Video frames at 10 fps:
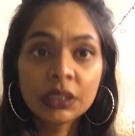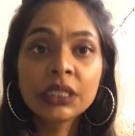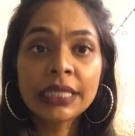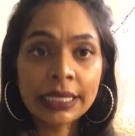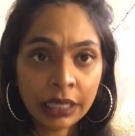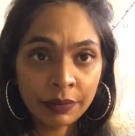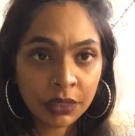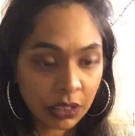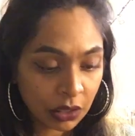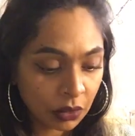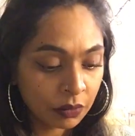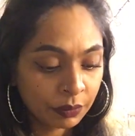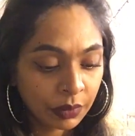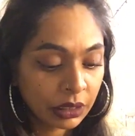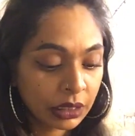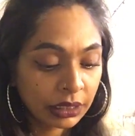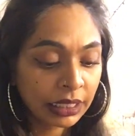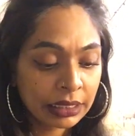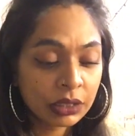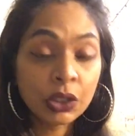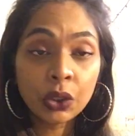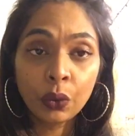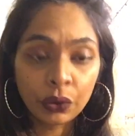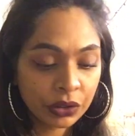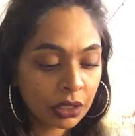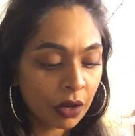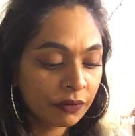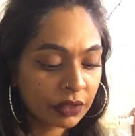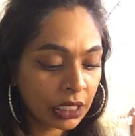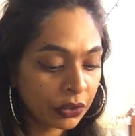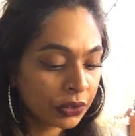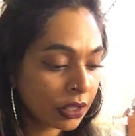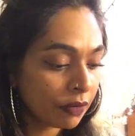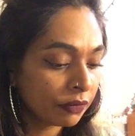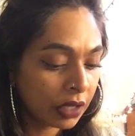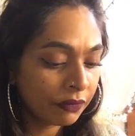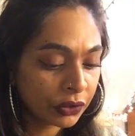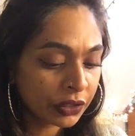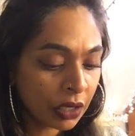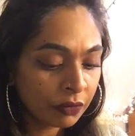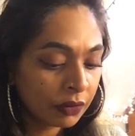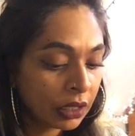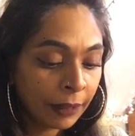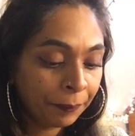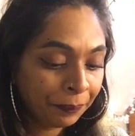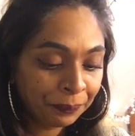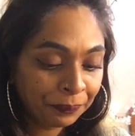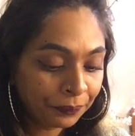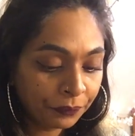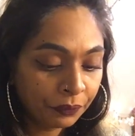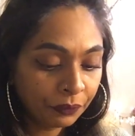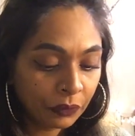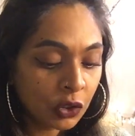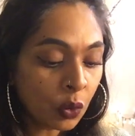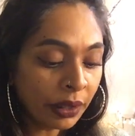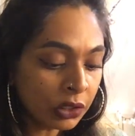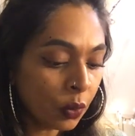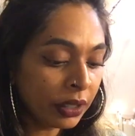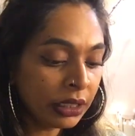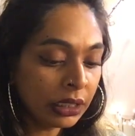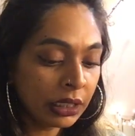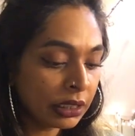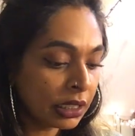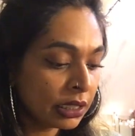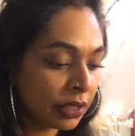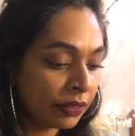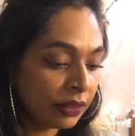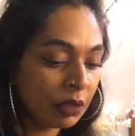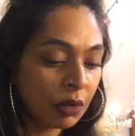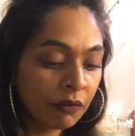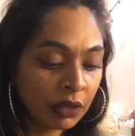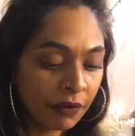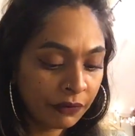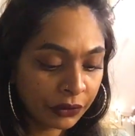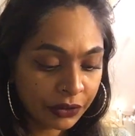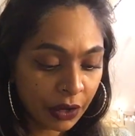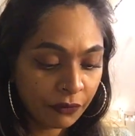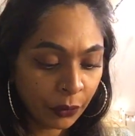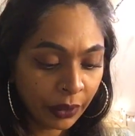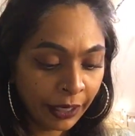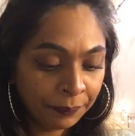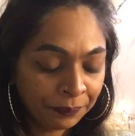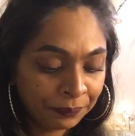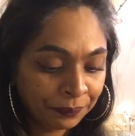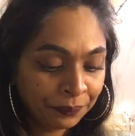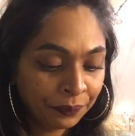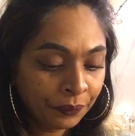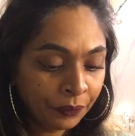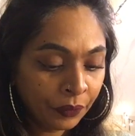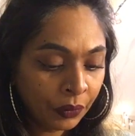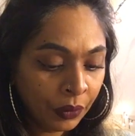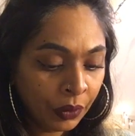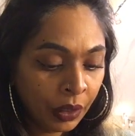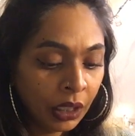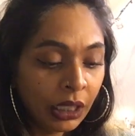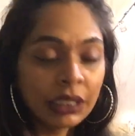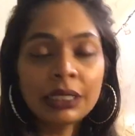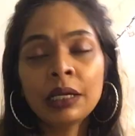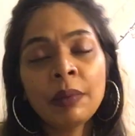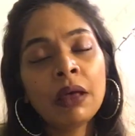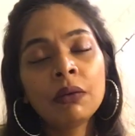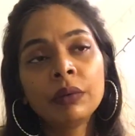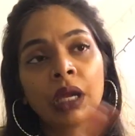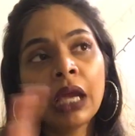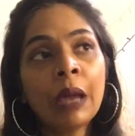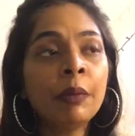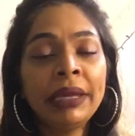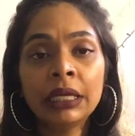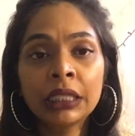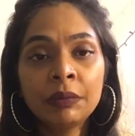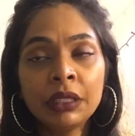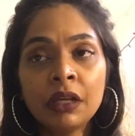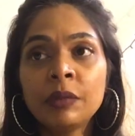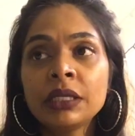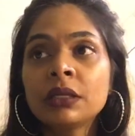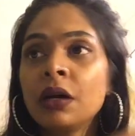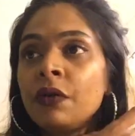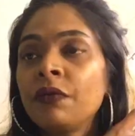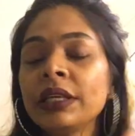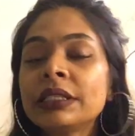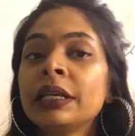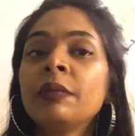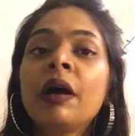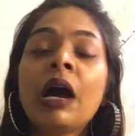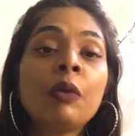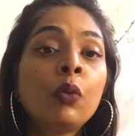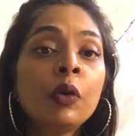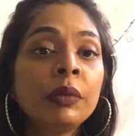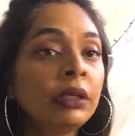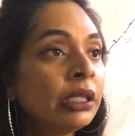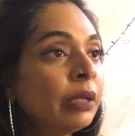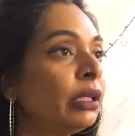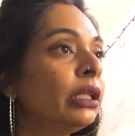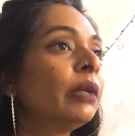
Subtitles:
take time to heal. Get to know yourself, date yourself, love yourself. 2020 is the theme of love yourself, okay? It's not about, I'm a man, let me love myself. It's not about, I'm a woman, let me